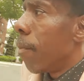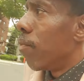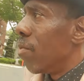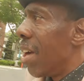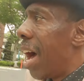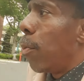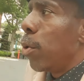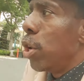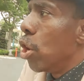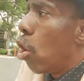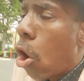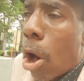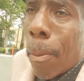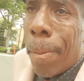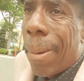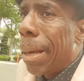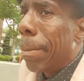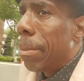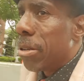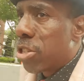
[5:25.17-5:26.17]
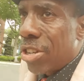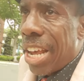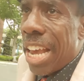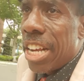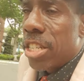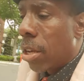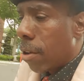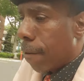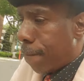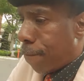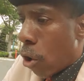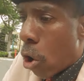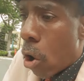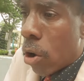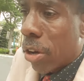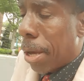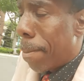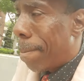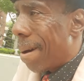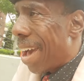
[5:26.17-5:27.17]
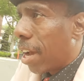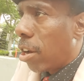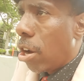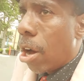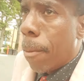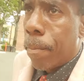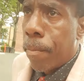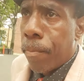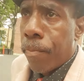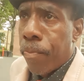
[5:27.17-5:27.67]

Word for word: Now, we all make mistakes. If you fall, get back up.